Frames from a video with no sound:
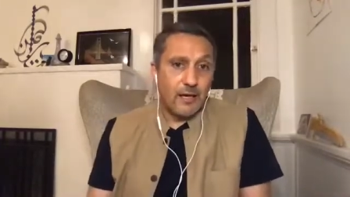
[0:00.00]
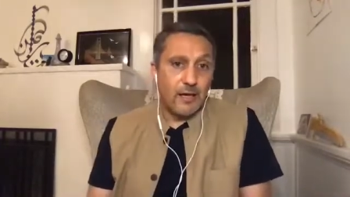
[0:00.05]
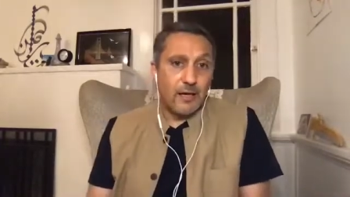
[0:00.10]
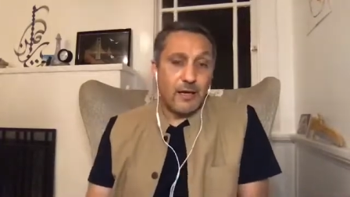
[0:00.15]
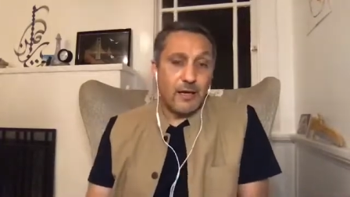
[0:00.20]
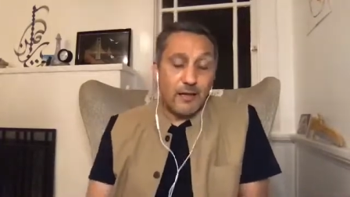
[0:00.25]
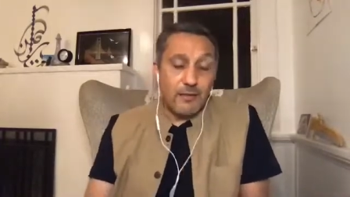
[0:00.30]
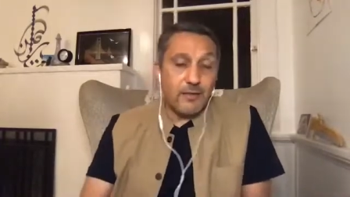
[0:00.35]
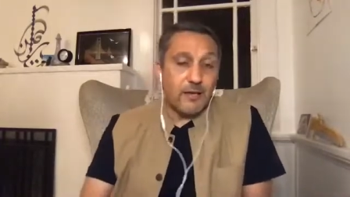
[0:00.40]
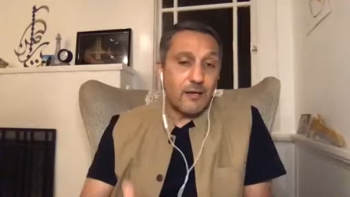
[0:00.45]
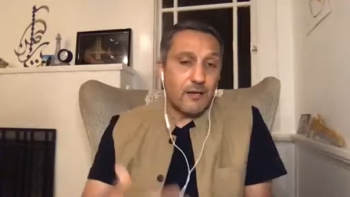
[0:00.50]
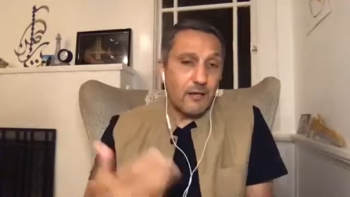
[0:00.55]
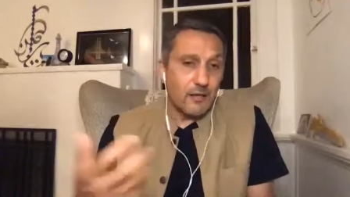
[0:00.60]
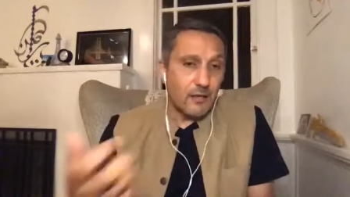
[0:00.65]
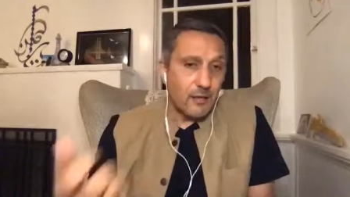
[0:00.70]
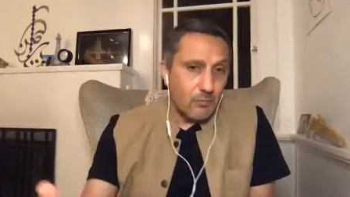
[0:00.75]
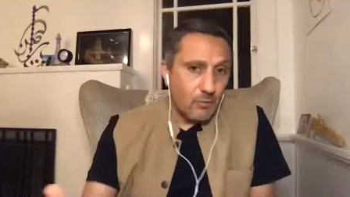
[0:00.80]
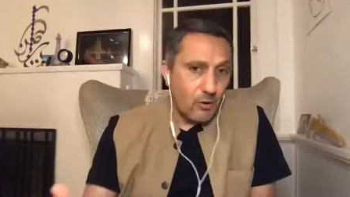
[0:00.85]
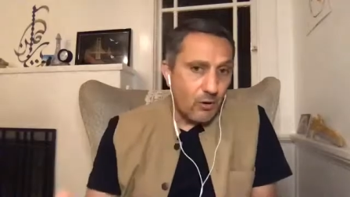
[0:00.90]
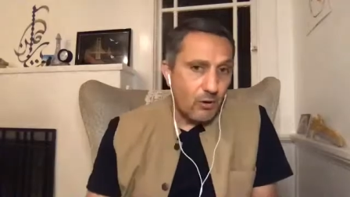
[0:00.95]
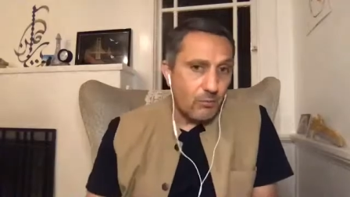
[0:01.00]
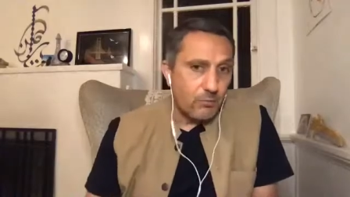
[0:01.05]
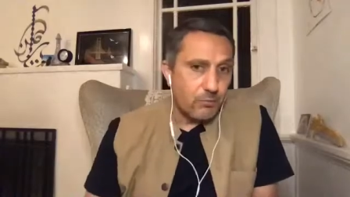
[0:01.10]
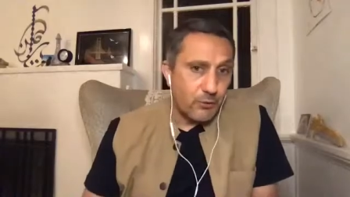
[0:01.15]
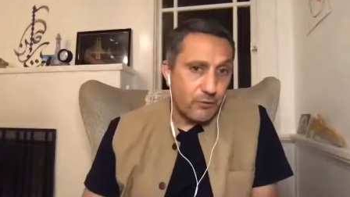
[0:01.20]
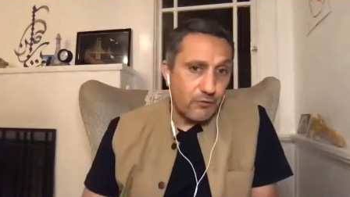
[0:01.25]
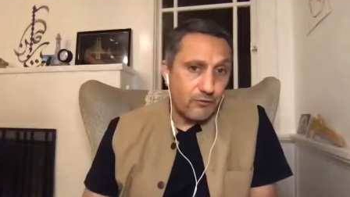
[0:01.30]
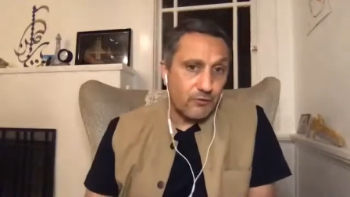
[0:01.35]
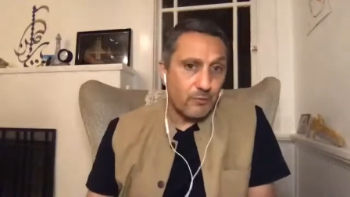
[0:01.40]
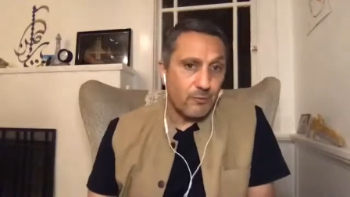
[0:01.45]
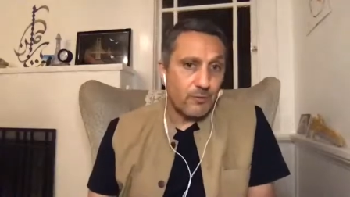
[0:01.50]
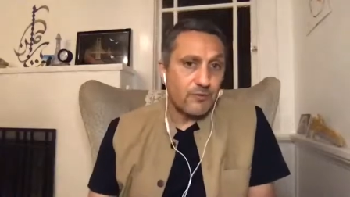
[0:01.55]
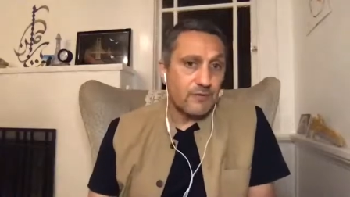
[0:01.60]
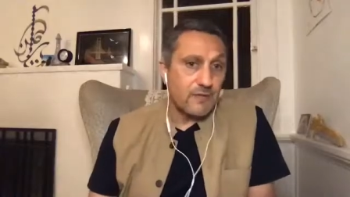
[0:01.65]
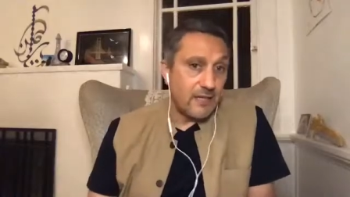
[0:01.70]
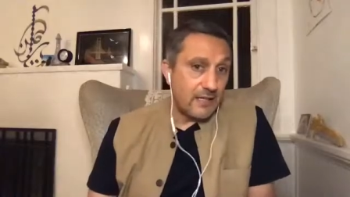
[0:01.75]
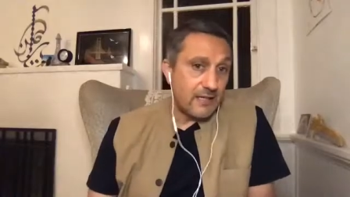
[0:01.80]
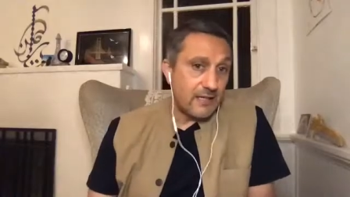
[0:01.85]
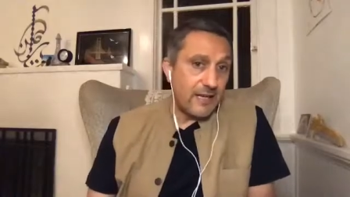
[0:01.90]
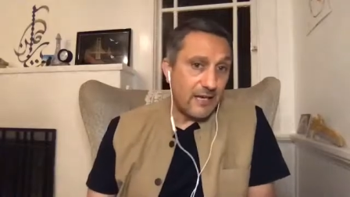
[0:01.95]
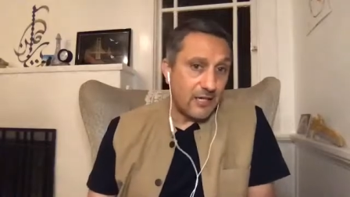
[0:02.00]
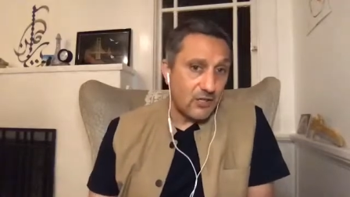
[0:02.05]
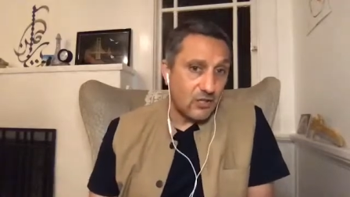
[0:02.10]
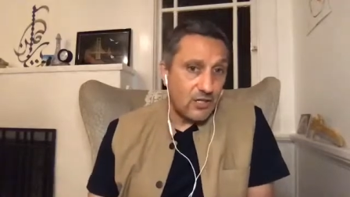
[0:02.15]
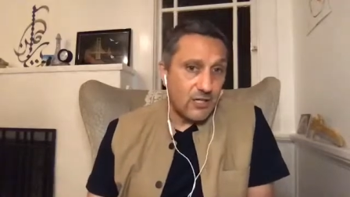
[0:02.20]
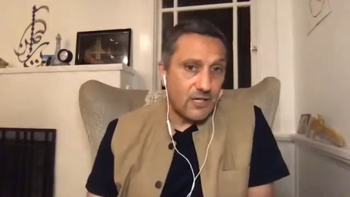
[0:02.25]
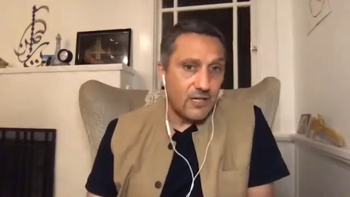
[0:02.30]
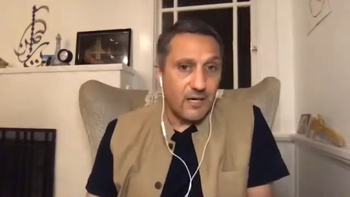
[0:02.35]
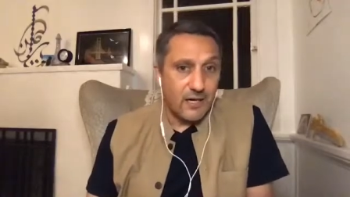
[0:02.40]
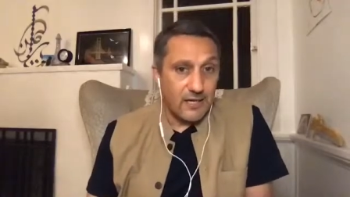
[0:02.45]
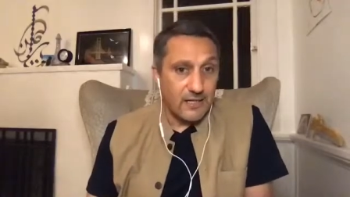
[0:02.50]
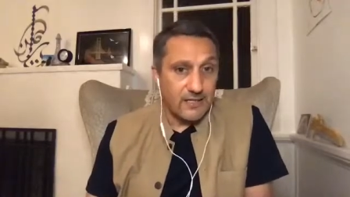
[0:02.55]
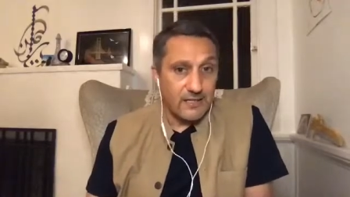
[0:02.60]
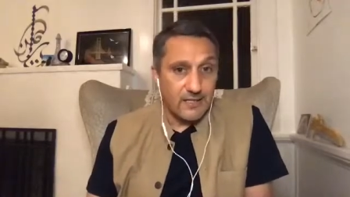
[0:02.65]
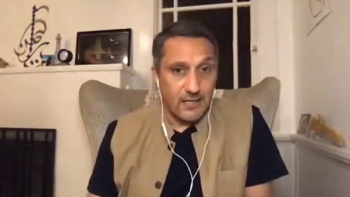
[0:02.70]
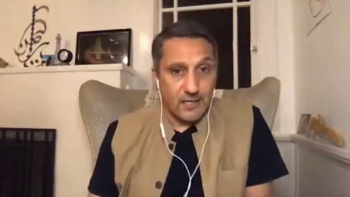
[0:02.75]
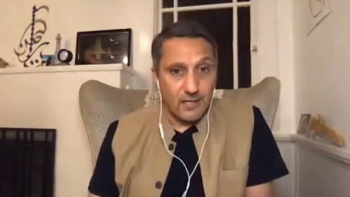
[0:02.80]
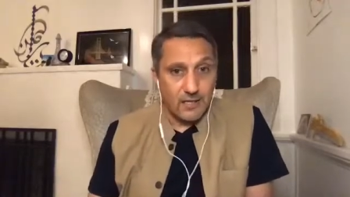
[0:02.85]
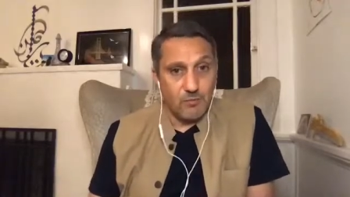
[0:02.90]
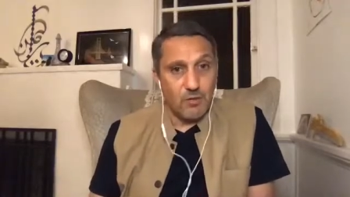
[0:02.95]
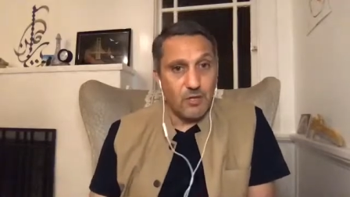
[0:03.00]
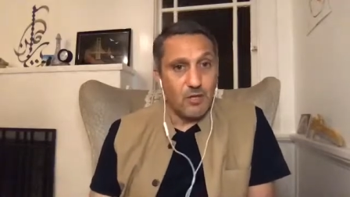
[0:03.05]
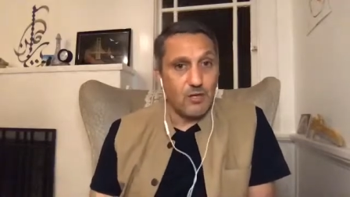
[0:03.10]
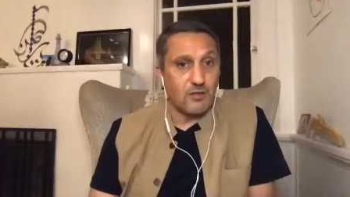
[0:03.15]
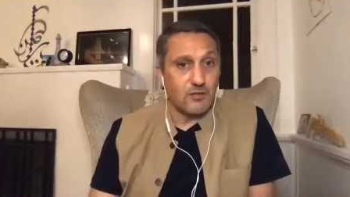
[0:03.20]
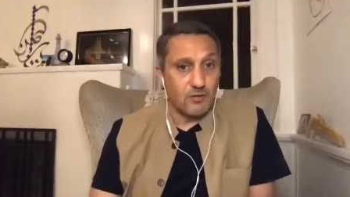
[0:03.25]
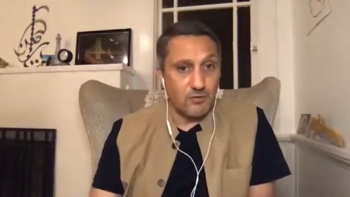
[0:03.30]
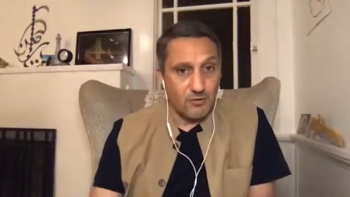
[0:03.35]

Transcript: ethical and moral principles that actually guides the community?